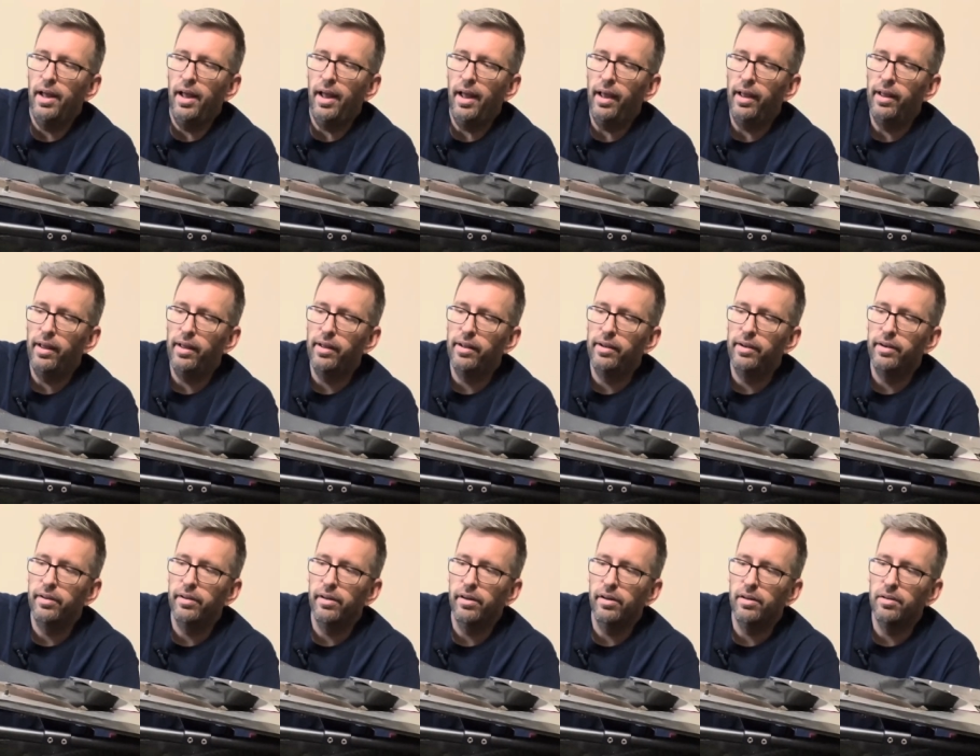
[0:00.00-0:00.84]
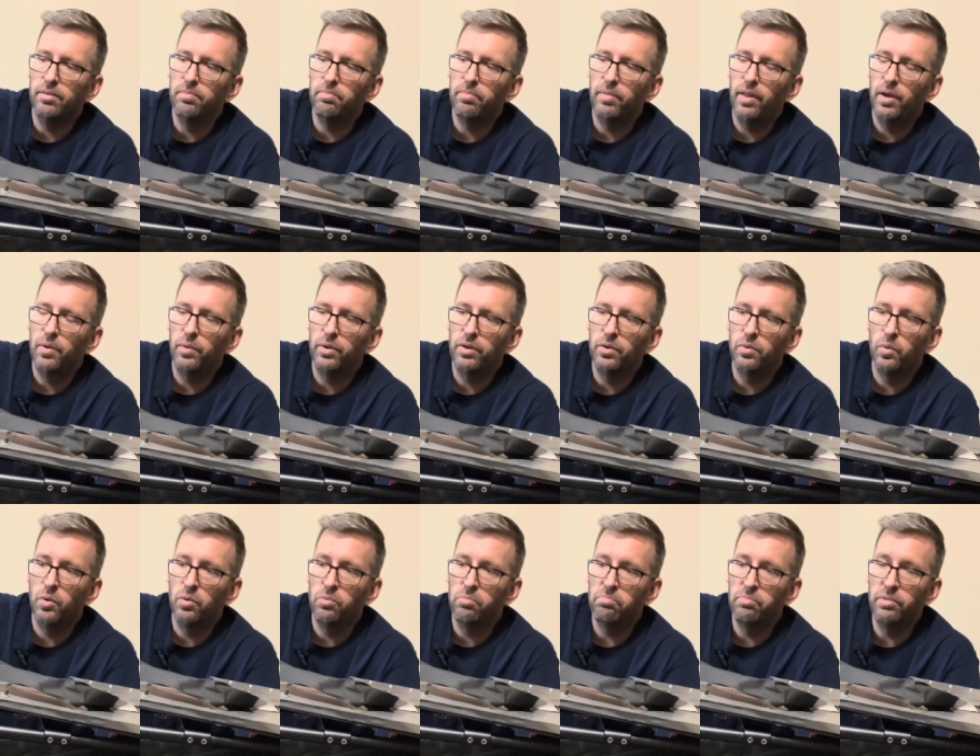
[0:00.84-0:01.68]
And um, that way you
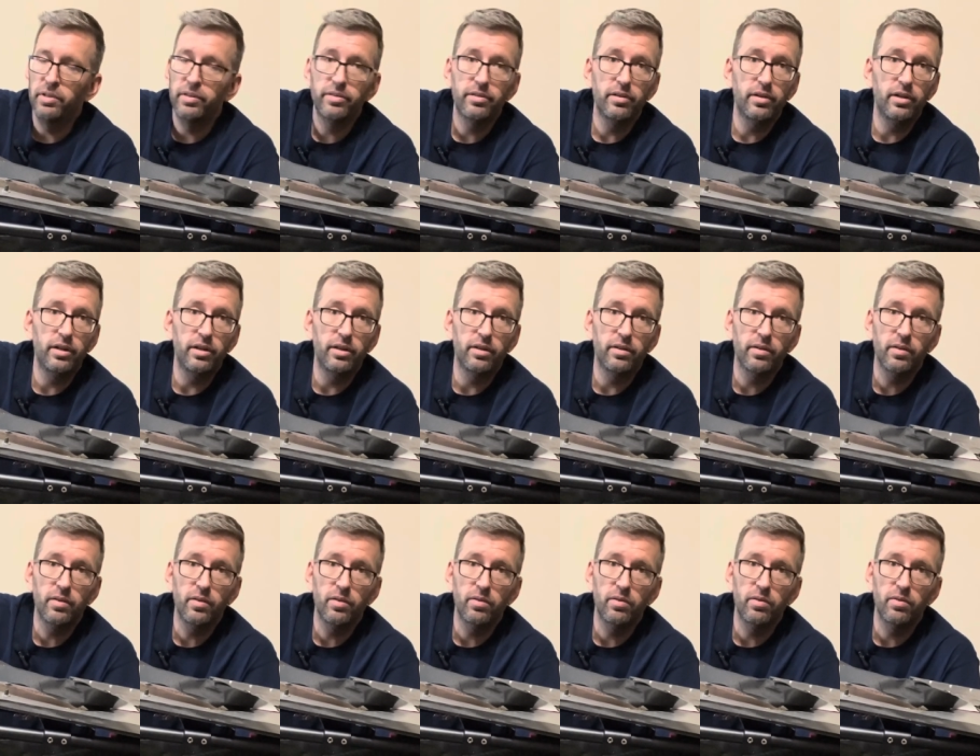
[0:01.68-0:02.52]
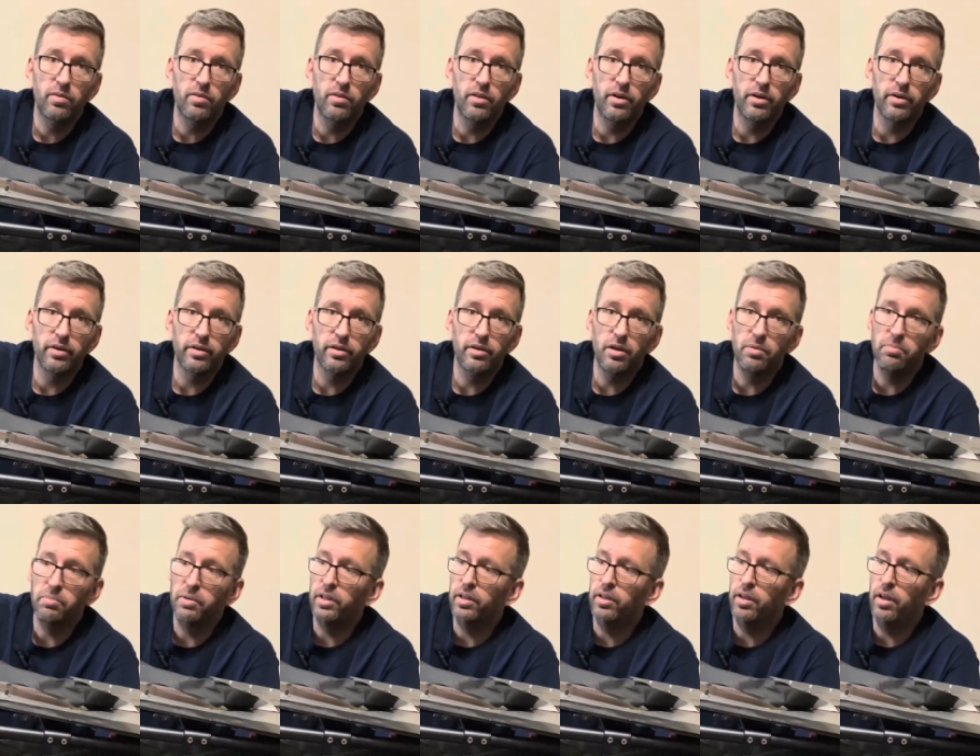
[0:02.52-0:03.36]
won't miss any that are
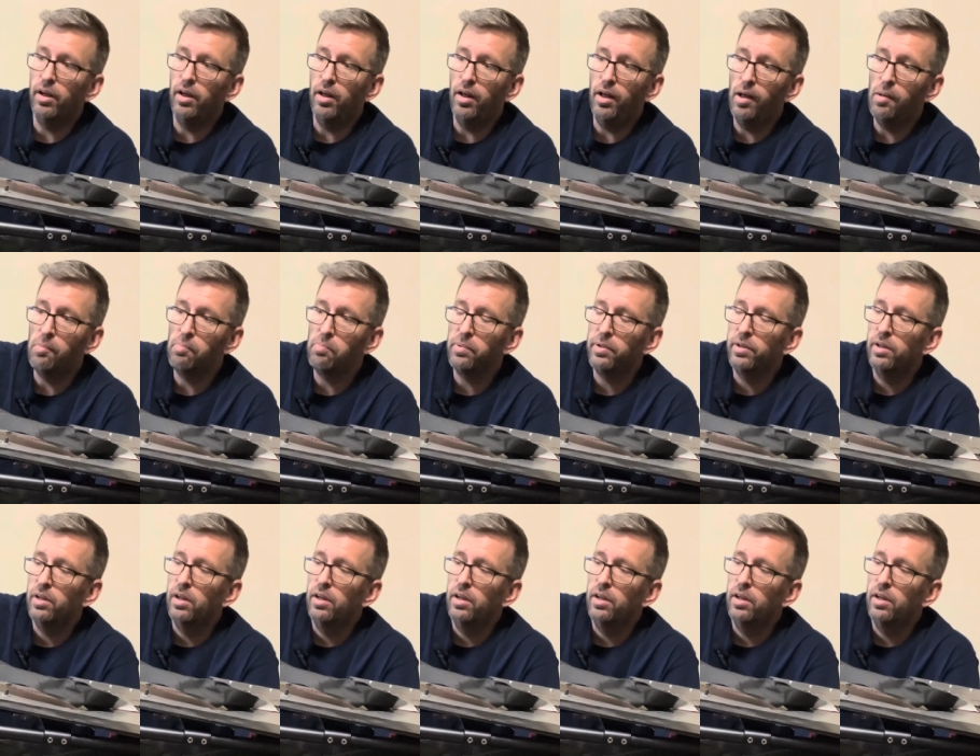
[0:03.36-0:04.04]
coming up.